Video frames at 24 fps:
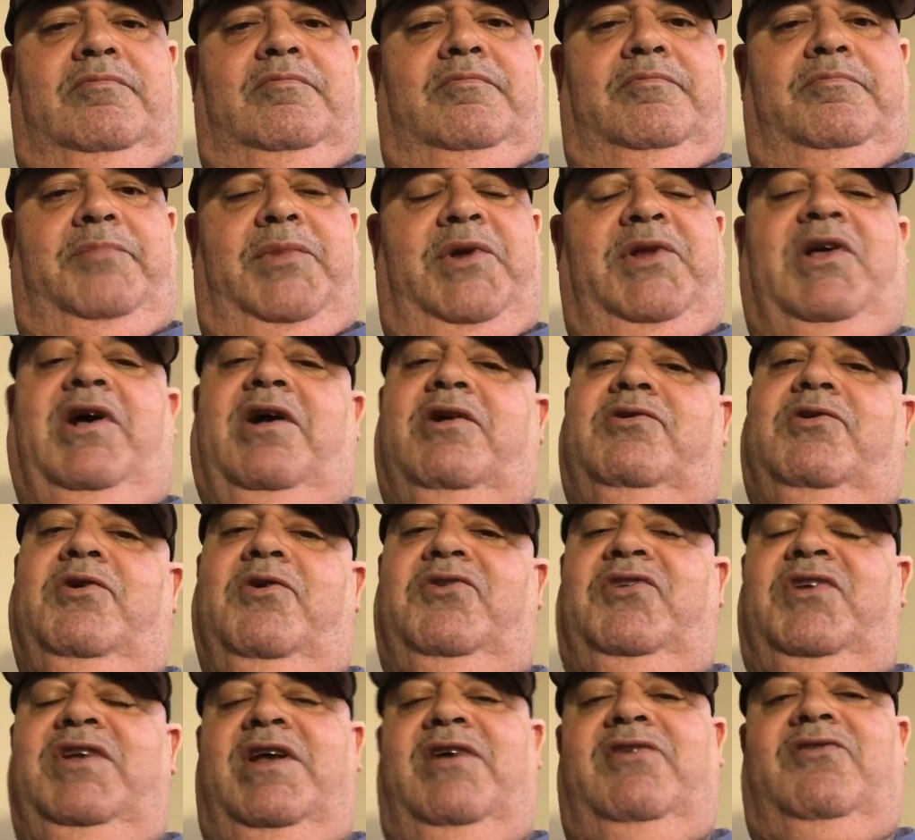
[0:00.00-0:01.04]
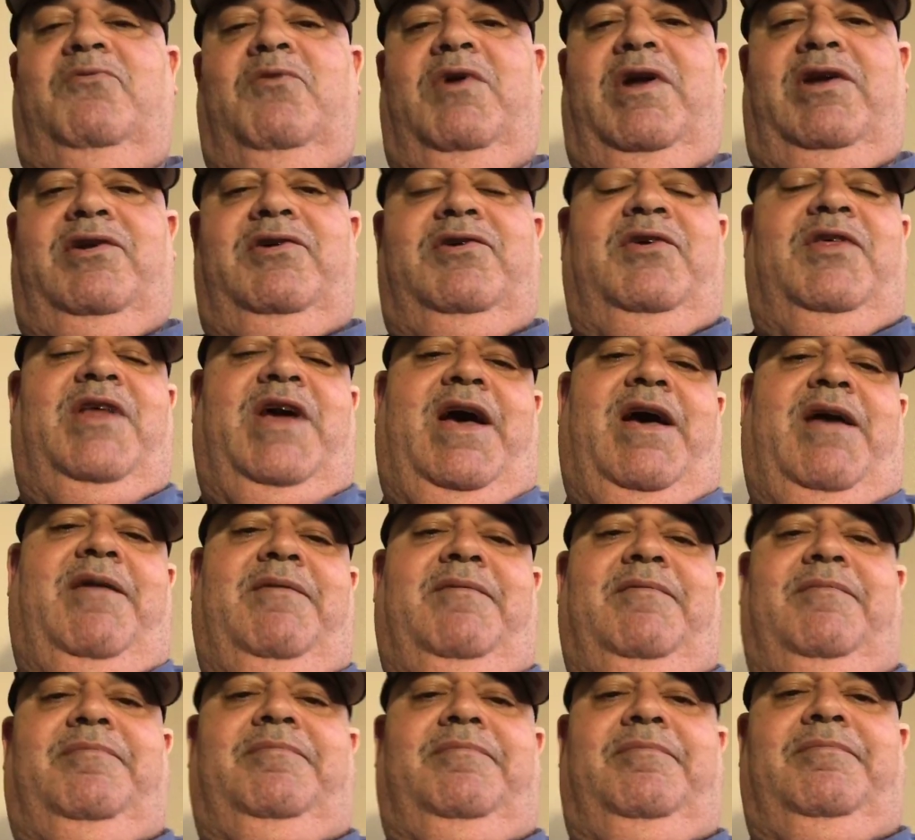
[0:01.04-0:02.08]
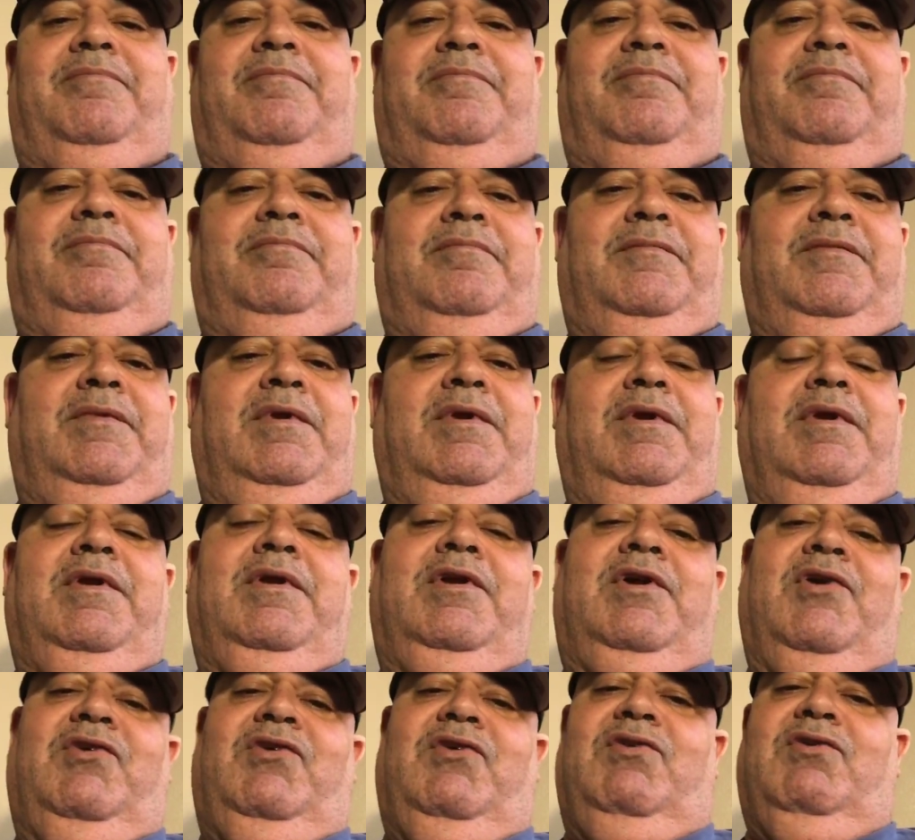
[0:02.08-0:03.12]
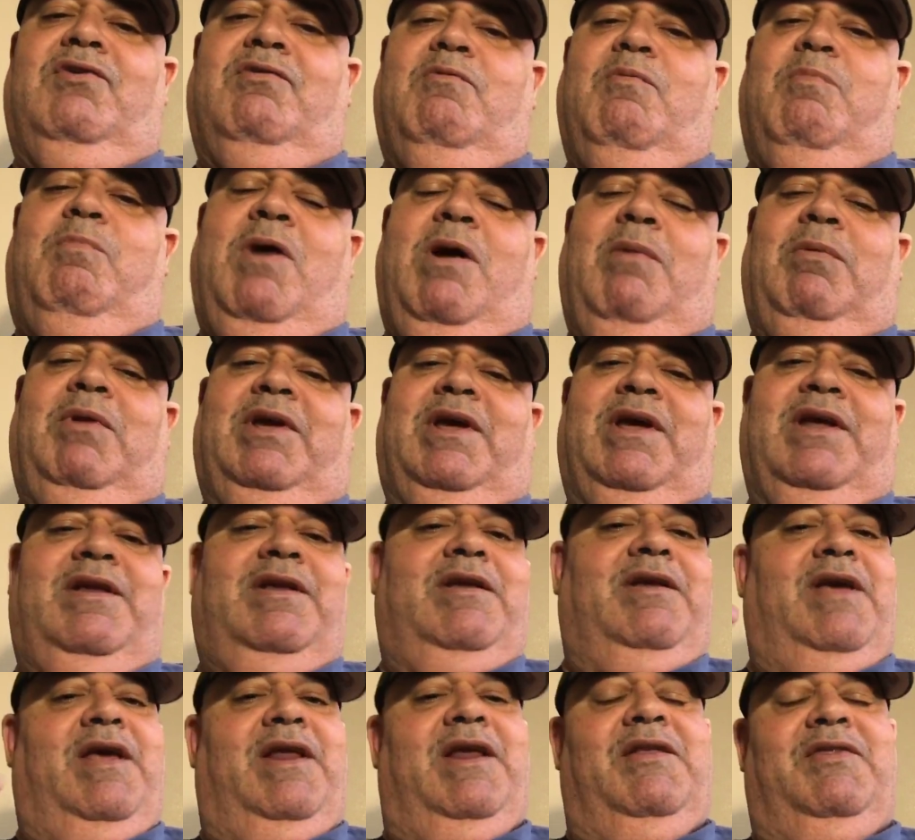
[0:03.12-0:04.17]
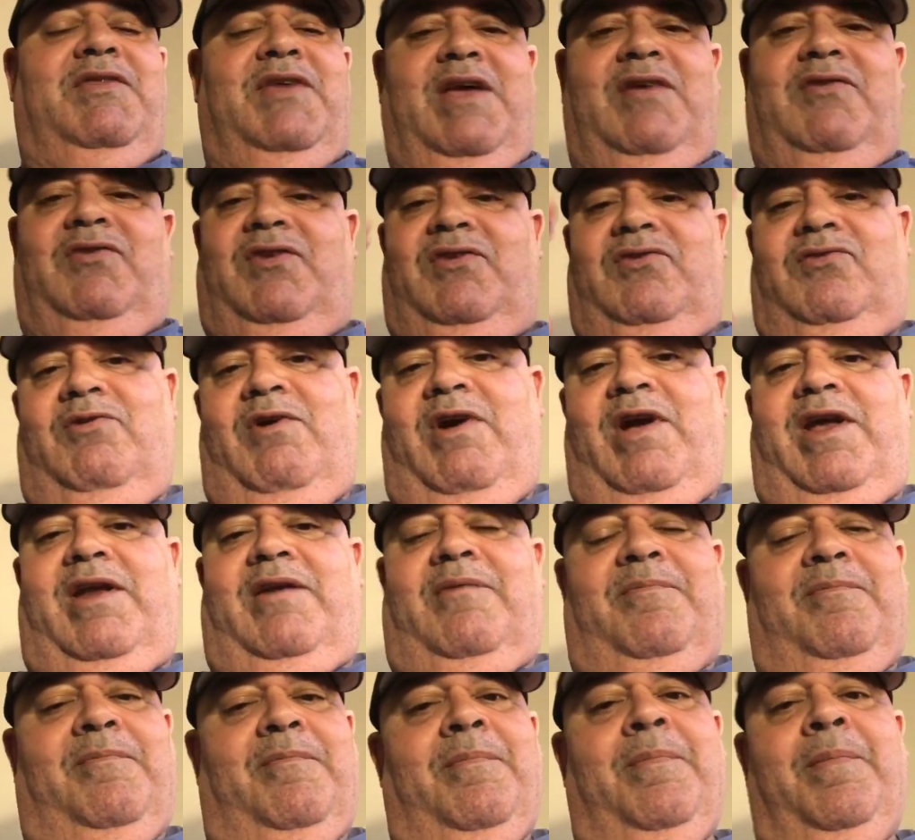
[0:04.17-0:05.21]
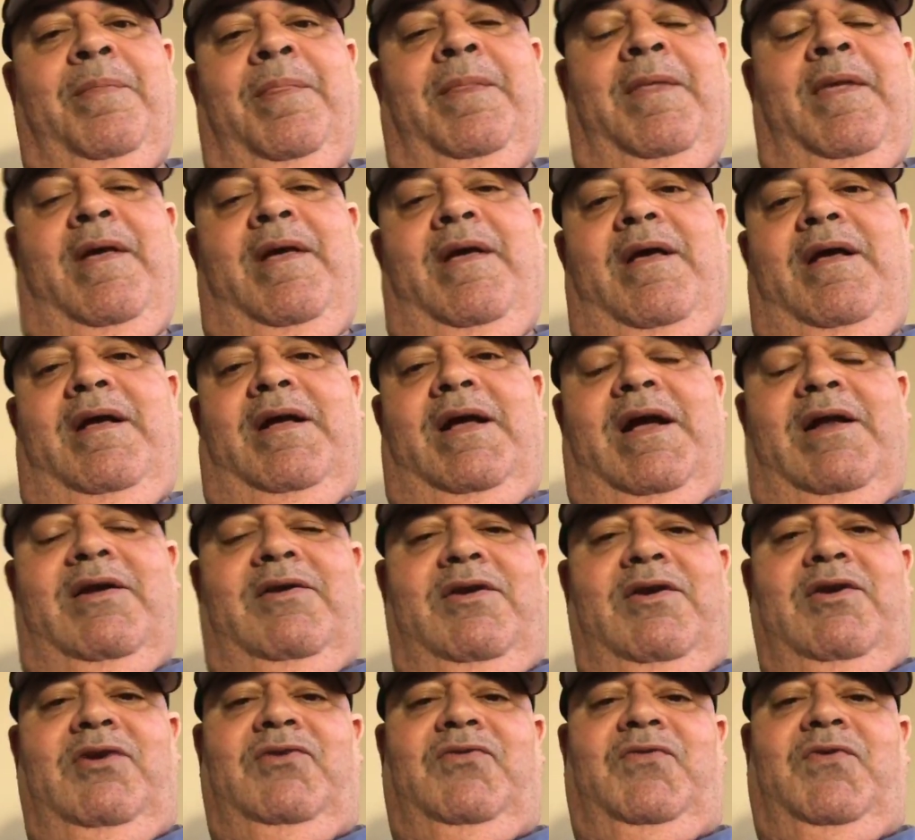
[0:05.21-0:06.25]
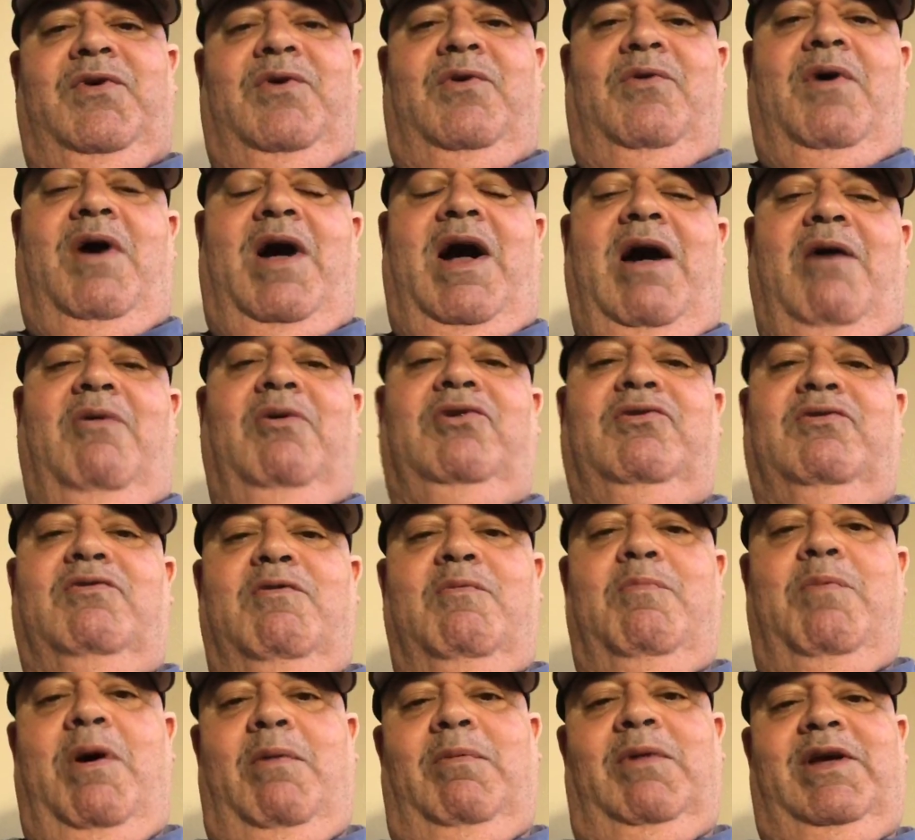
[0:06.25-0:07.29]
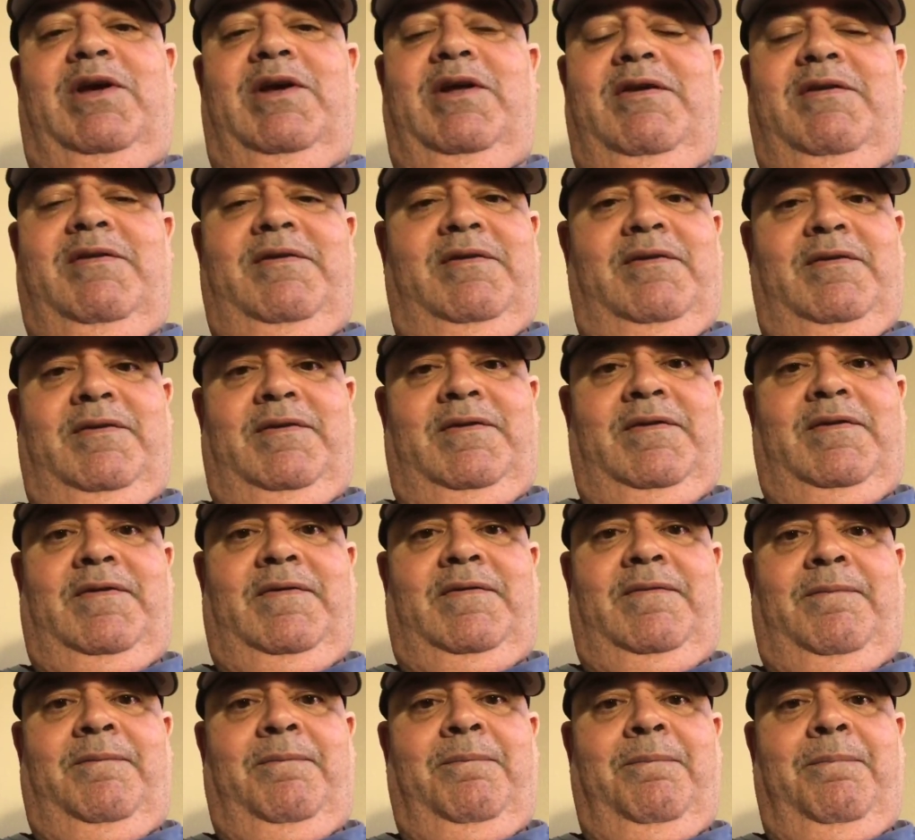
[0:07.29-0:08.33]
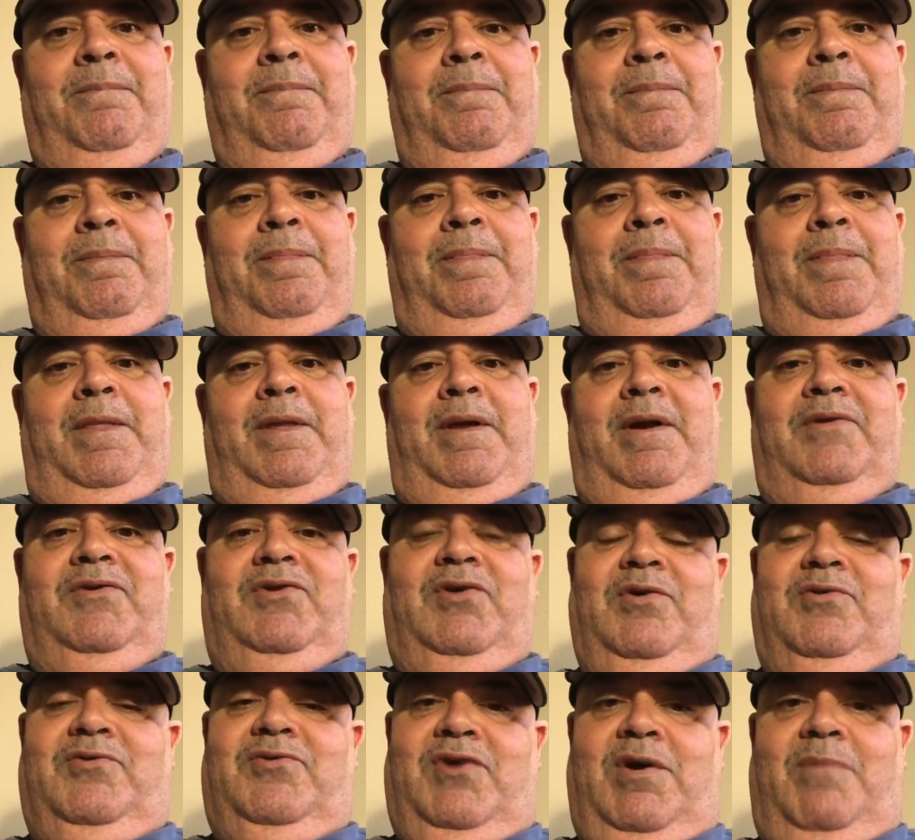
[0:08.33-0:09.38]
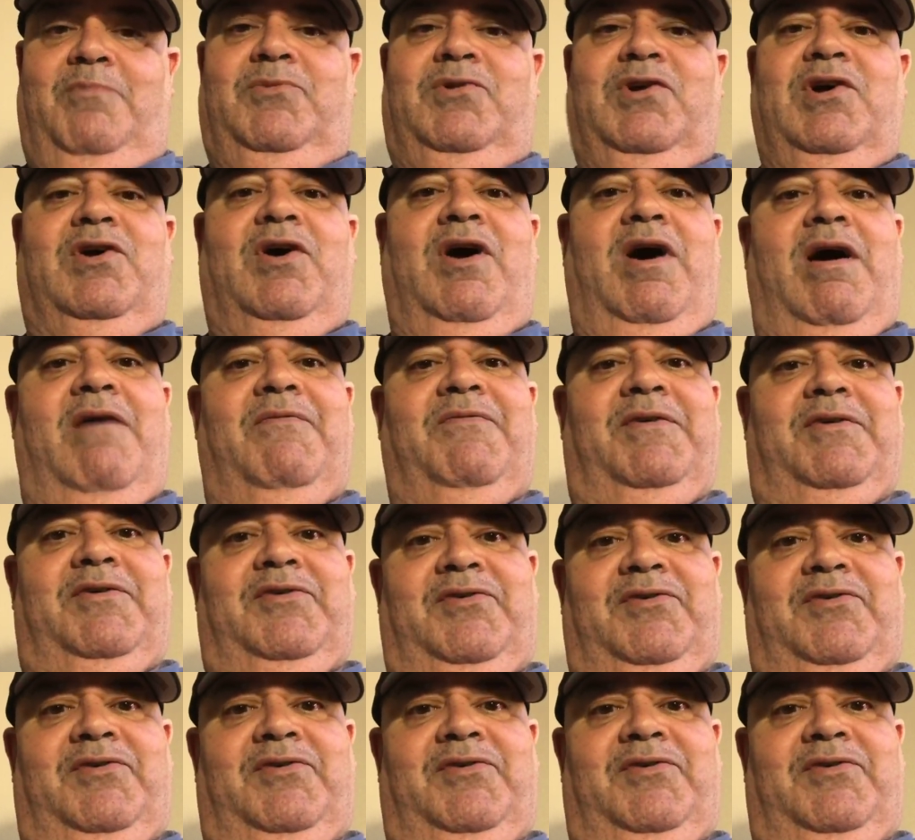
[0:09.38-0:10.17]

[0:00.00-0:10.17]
But Doug Ducey doesn't want to do that because he's a Republican and he thinks it's great. Got news for you. I was a Republican. until Trump took office.